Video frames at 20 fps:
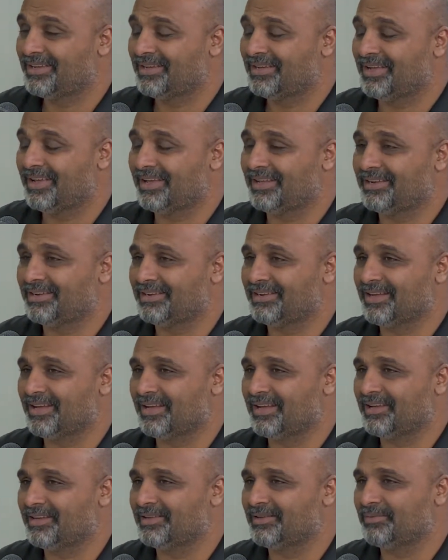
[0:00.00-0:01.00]
And
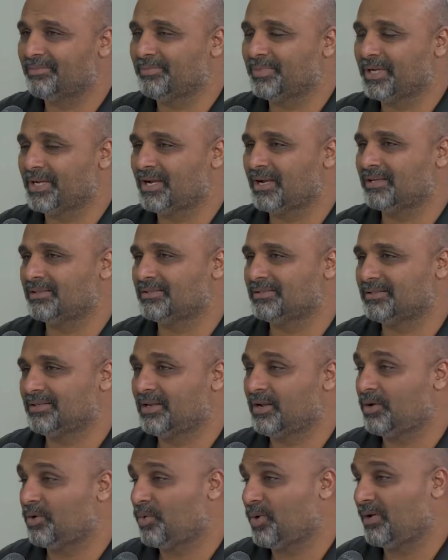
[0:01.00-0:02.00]
because,
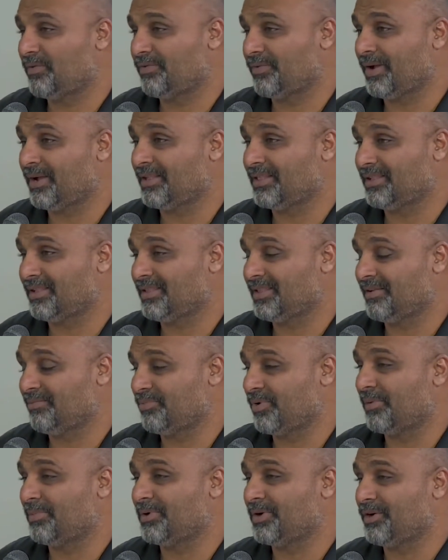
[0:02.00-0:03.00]
quite frankly, they've
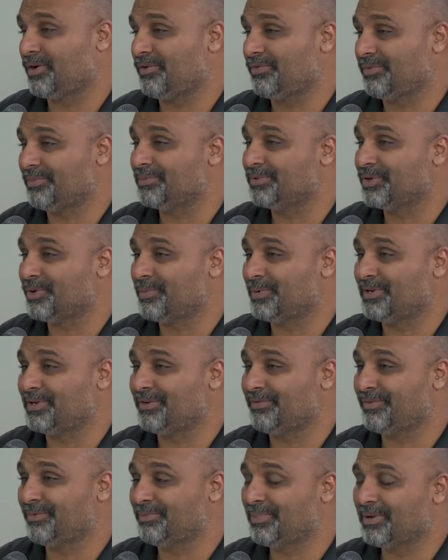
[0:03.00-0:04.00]
probably heard from so many
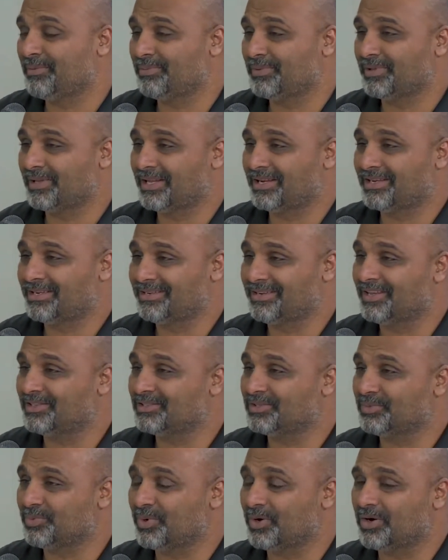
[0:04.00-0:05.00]
different people that it
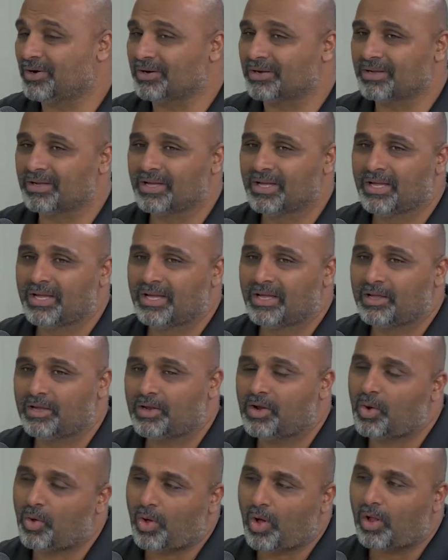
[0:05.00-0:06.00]
doesn't work.
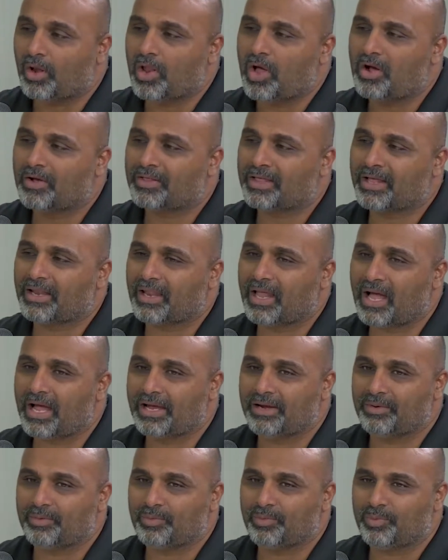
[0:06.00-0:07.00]
Along that
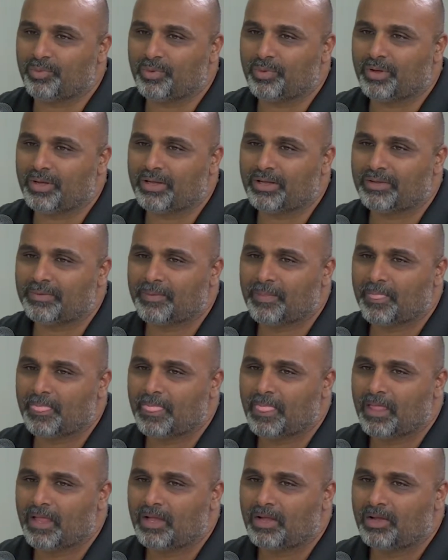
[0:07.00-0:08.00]
line,
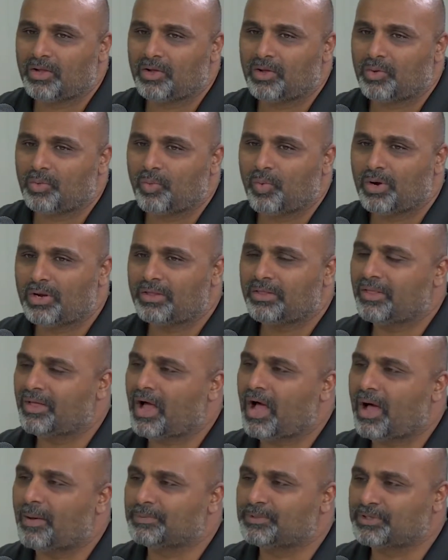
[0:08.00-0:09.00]
what are the
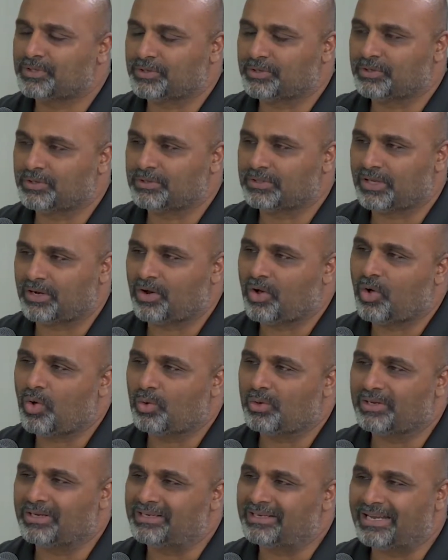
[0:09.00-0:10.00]
obstacles that are
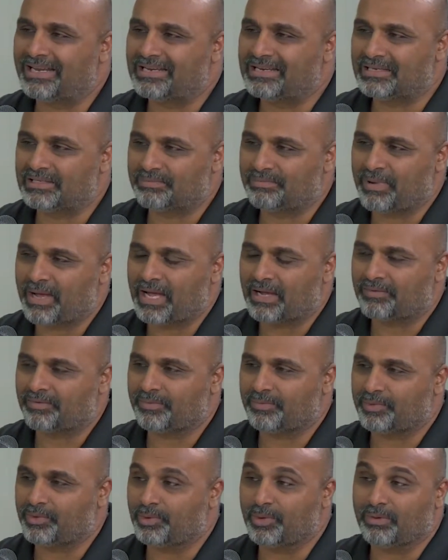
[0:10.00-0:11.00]
holding dentists back
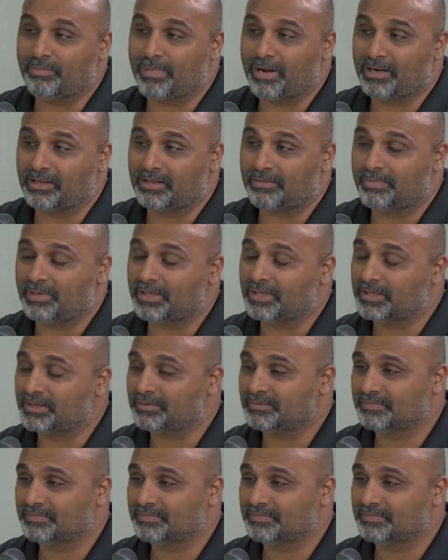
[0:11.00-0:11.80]
from doing medical billing?